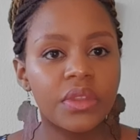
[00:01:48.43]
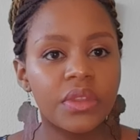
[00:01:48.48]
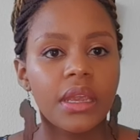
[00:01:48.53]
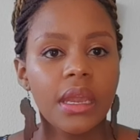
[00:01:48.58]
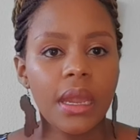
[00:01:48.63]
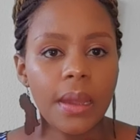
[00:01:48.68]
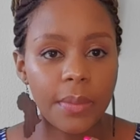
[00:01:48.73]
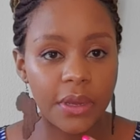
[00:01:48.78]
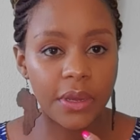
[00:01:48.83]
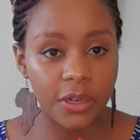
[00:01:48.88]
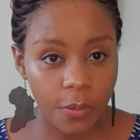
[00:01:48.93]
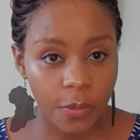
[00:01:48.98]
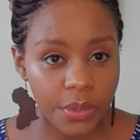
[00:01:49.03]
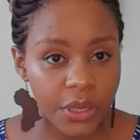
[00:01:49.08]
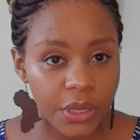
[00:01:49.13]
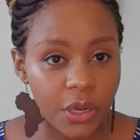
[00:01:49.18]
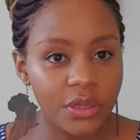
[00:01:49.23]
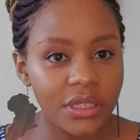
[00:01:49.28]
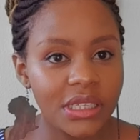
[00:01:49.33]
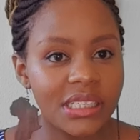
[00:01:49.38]
It might not be
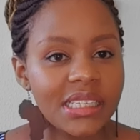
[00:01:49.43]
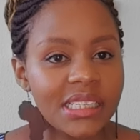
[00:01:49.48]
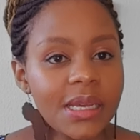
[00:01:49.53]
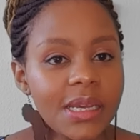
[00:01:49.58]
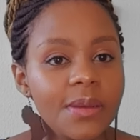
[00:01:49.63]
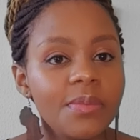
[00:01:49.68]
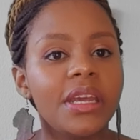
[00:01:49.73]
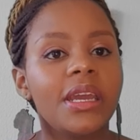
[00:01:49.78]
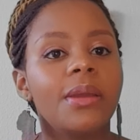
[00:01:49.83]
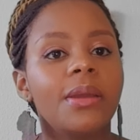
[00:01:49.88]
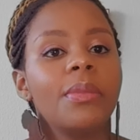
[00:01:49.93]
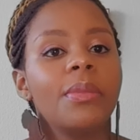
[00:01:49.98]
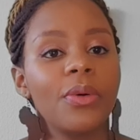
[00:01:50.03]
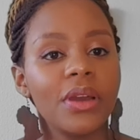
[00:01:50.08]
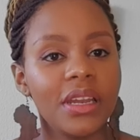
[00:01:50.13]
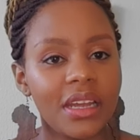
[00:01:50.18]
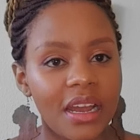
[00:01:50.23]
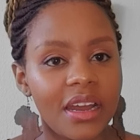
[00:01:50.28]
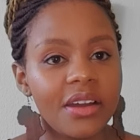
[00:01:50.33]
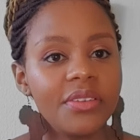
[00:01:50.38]
on the same day, but when
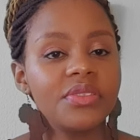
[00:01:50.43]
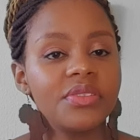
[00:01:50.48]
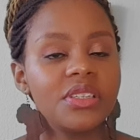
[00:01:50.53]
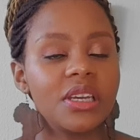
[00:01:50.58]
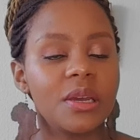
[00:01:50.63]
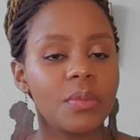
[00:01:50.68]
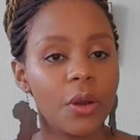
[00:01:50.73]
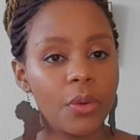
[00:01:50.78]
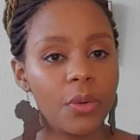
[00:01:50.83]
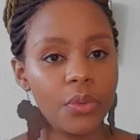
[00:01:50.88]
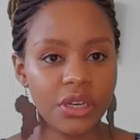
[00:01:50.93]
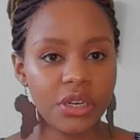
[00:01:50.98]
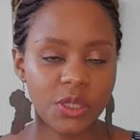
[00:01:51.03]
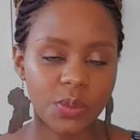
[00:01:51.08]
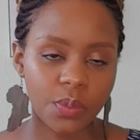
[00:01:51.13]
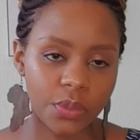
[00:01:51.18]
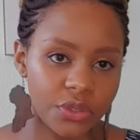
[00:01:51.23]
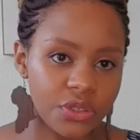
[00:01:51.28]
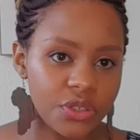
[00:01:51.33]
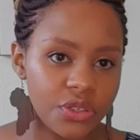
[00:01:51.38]
I have time, I will
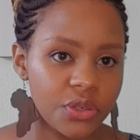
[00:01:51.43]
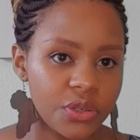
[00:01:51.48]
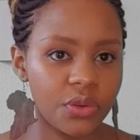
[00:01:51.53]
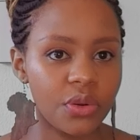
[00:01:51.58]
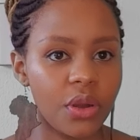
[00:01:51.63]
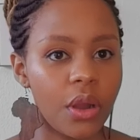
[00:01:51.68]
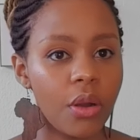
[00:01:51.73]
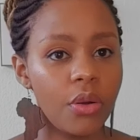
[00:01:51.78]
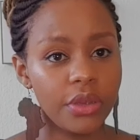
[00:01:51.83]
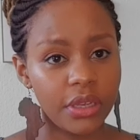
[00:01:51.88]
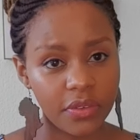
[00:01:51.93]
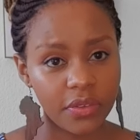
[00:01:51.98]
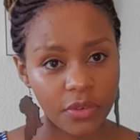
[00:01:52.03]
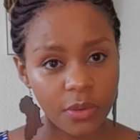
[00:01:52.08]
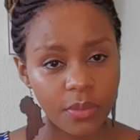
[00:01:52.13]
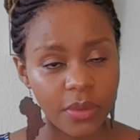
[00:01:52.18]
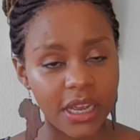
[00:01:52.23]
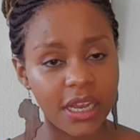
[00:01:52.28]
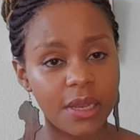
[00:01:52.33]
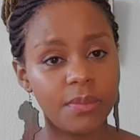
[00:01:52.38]
respond to you. I will give you
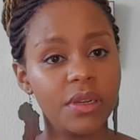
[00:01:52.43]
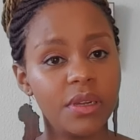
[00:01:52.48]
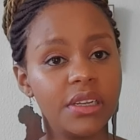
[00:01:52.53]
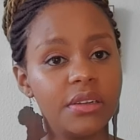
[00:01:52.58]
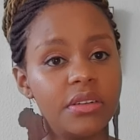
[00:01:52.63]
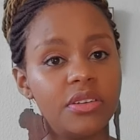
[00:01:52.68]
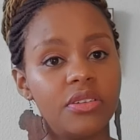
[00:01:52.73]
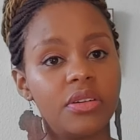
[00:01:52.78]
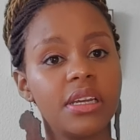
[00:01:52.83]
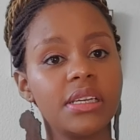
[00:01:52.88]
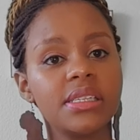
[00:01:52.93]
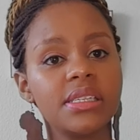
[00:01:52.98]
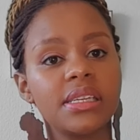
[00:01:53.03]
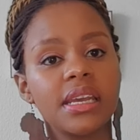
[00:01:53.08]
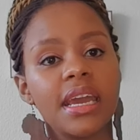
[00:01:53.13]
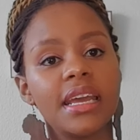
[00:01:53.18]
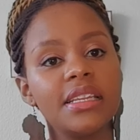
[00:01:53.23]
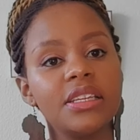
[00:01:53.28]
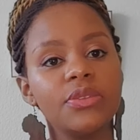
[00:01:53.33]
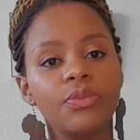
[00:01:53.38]
my email address,
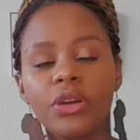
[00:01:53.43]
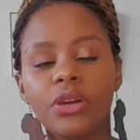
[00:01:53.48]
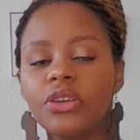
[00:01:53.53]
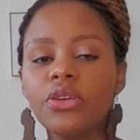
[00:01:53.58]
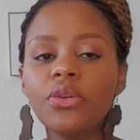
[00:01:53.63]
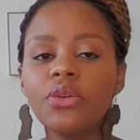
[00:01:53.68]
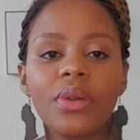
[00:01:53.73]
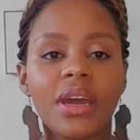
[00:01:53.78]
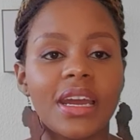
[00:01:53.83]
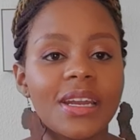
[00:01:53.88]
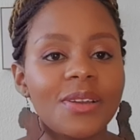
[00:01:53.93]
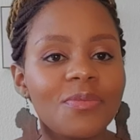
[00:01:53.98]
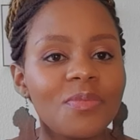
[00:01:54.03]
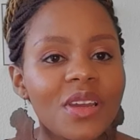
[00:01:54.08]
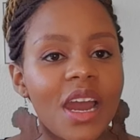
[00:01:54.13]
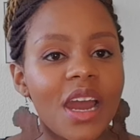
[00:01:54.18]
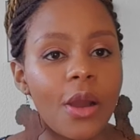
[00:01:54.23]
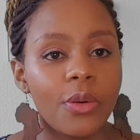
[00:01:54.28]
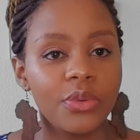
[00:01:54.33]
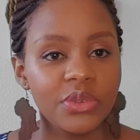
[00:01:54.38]
and when you write me,
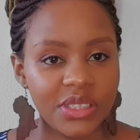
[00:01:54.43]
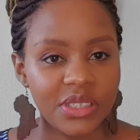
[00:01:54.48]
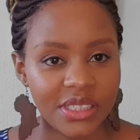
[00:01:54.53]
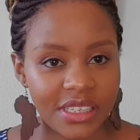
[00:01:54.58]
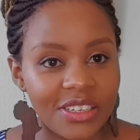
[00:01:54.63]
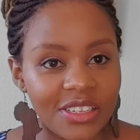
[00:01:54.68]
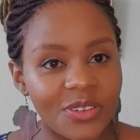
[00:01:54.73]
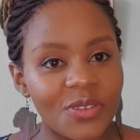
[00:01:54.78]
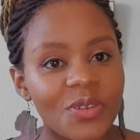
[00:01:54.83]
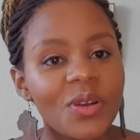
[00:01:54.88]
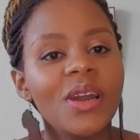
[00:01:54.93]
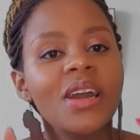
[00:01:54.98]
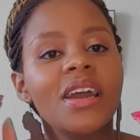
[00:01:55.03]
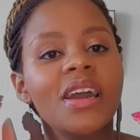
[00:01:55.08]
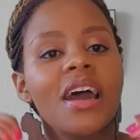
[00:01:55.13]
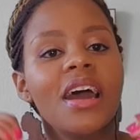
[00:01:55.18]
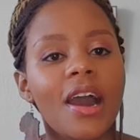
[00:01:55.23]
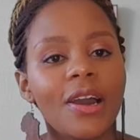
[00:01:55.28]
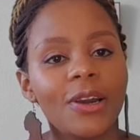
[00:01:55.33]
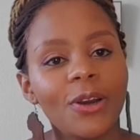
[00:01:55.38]
I will send you
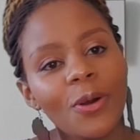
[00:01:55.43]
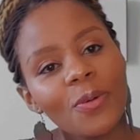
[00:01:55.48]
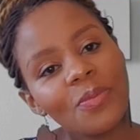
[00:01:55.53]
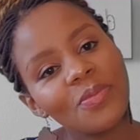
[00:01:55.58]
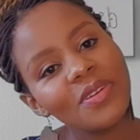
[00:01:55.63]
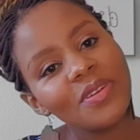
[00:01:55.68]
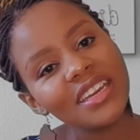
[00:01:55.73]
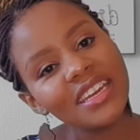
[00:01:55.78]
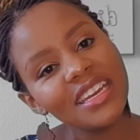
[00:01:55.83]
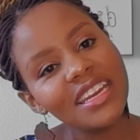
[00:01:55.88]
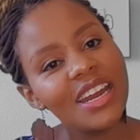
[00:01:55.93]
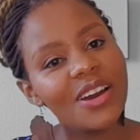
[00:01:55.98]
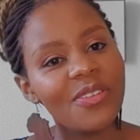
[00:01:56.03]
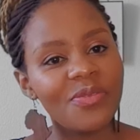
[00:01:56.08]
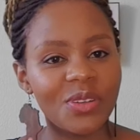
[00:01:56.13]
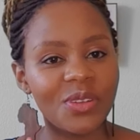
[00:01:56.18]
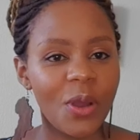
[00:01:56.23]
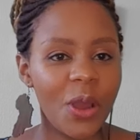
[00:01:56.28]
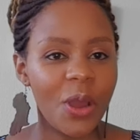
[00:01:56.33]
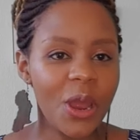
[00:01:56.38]
a copy of
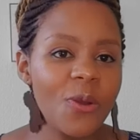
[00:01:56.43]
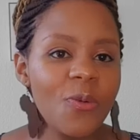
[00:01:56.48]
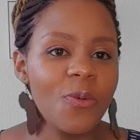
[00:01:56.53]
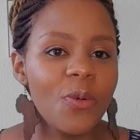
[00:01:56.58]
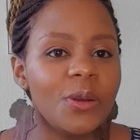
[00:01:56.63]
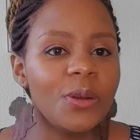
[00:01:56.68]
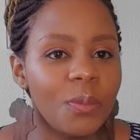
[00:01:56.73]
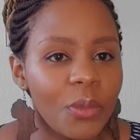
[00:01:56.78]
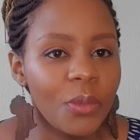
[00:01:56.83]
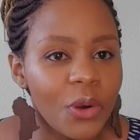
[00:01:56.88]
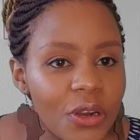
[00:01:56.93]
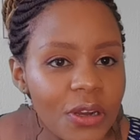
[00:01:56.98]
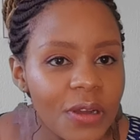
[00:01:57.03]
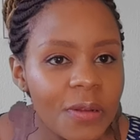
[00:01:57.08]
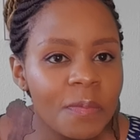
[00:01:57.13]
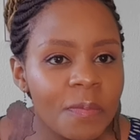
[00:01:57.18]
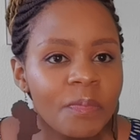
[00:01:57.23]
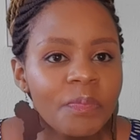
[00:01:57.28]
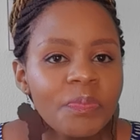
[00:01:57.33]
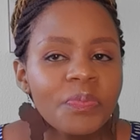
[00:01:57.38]
the A1 book.
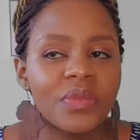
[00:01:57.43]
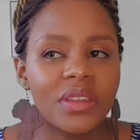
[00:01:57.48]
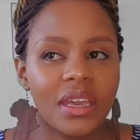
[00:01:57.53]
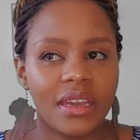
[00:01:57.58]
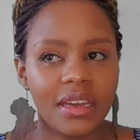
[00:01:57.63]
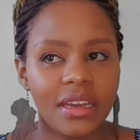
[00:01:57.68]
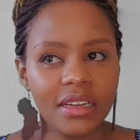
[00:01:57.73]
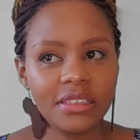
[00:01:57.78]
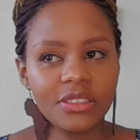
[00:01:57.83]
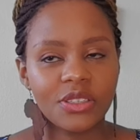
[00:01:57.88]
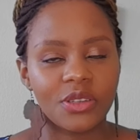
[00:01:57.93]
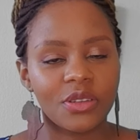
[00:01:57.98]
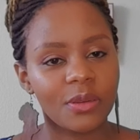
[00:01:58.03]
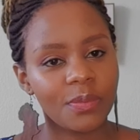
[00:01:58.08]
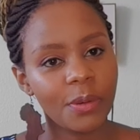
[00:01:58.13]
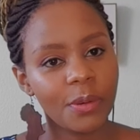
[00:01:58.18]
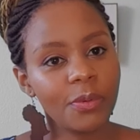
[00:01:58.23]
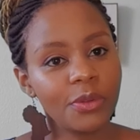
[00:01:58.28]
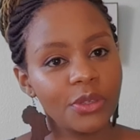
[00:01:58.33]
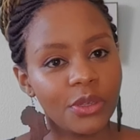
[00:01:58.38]
And so that
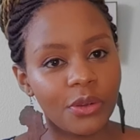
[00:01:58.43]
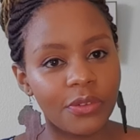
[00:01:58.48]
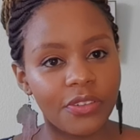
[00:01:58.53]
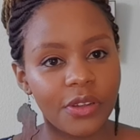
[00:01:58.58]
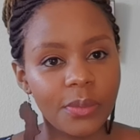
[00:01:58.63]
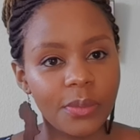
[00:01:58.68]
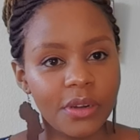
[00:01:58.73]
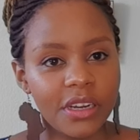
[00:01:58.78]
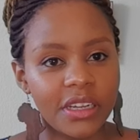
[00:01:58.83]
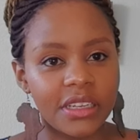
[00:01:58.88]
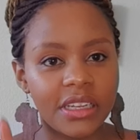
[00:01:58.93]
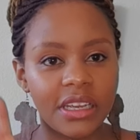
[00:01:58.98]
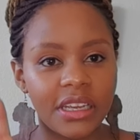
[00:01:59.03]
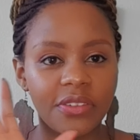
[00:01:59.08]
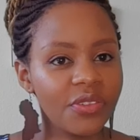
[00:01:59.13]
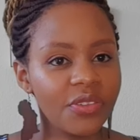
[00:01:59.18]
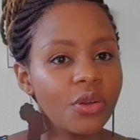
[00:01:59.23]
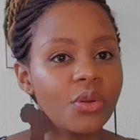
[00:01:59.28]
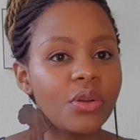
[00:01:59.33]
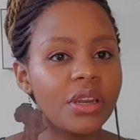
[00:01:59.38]
people don't feel bad, if
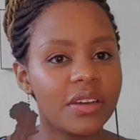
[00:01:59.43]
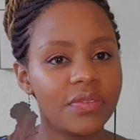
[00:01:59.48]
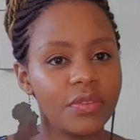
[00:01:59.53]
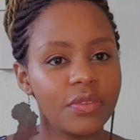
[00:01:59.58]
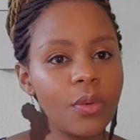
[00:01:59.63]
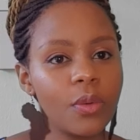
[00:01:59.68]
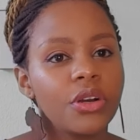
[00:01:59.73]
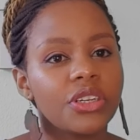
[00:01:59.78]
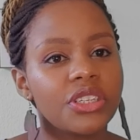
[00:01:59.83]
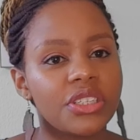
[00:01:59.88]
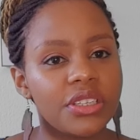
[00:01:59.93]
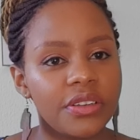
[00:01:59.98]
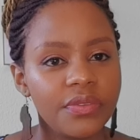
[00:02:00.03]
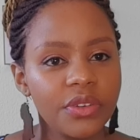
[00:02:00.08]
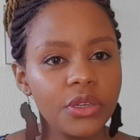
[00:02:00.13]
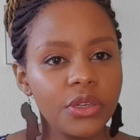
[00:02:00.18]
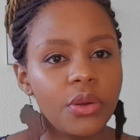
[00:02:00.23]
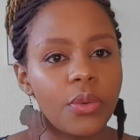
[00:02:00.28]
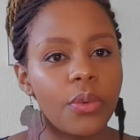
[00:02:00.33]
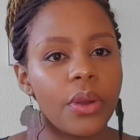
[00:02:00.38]
you never watched the
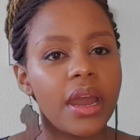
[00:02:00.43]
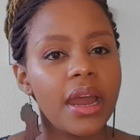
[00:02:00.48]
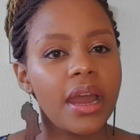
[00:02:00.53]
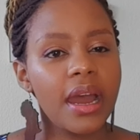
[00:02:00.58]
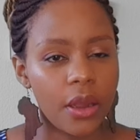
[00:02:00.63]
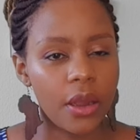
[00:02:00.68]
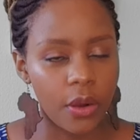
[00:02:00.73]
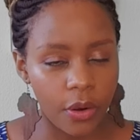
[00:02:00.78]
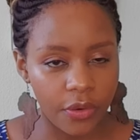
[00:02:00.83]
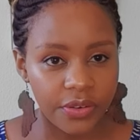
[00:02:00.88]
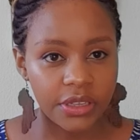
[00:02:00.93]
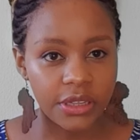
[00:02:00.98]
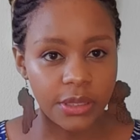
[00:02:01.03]
video where I offered the